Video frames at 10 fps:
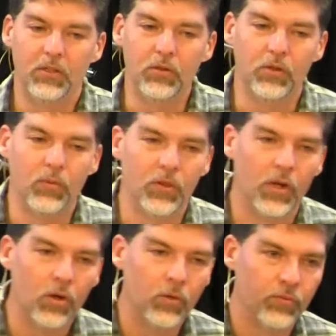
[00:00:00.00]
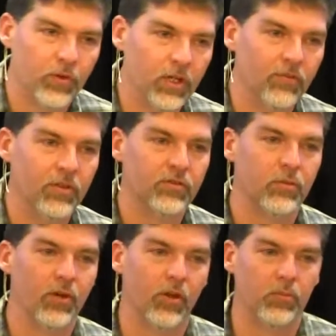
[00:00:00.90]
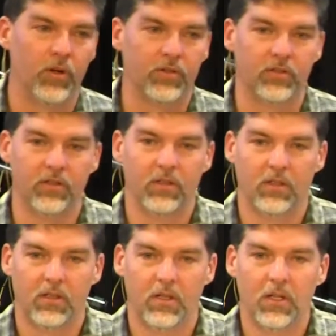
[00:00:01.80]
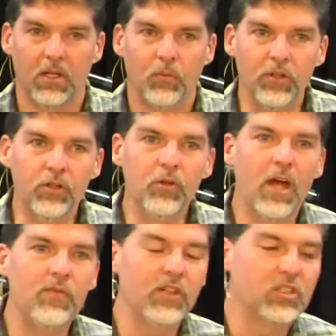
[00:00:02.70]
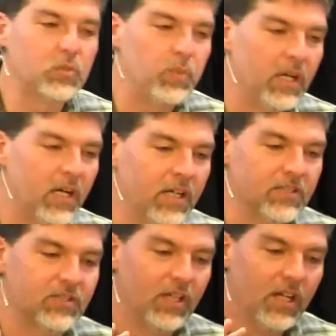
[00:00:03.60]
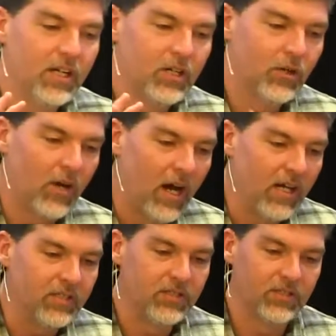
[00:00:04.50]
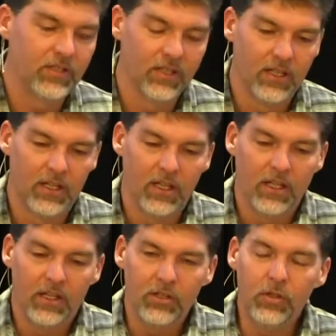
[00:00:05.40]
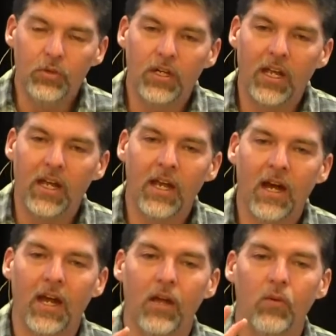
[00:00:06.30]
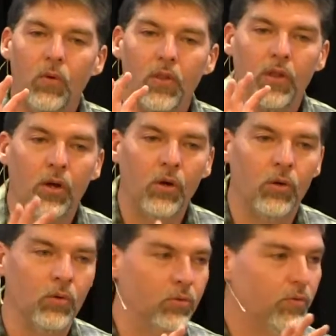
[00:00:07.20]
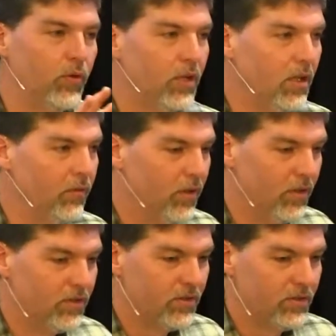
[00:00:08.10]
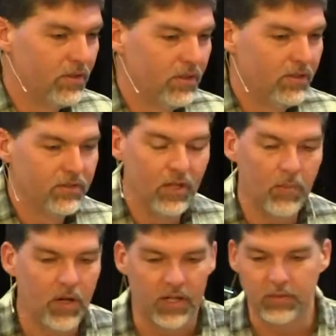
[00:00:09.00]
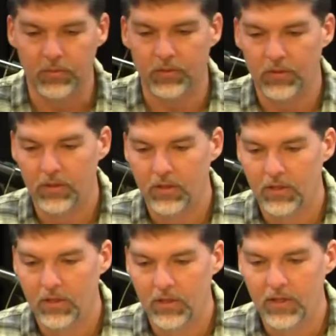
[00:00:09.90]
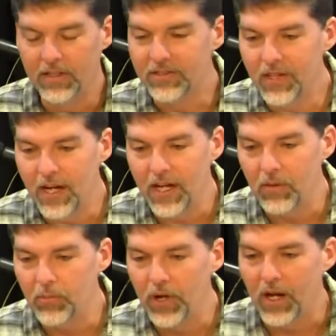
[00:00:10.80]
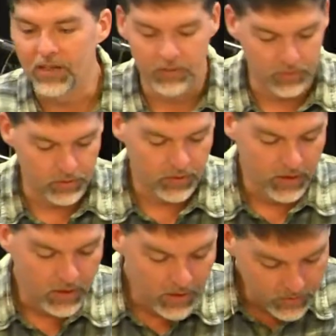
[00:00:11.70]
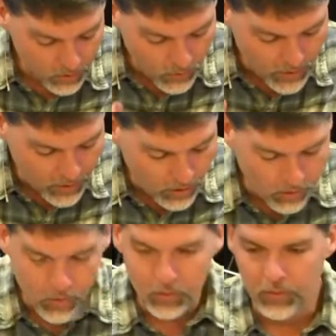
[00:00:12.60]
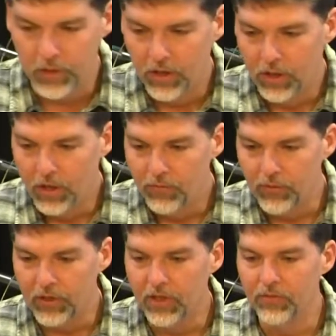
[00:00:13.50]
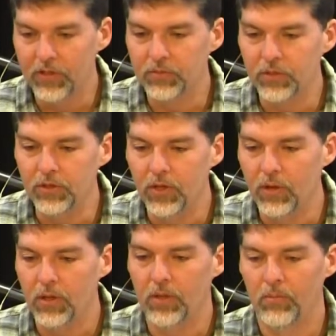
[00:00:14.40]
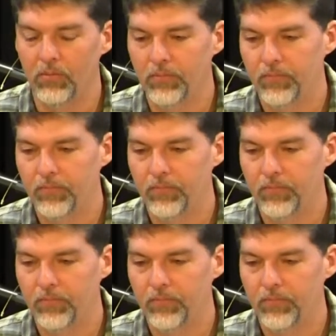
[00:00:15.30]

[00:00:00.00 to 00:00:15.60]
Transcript: you could withhold forgiveness from another person. When you have experienced Christ, you cannot withhold forgiveness. It's not possible. It's not possible to withhold forgiveness when you know Him.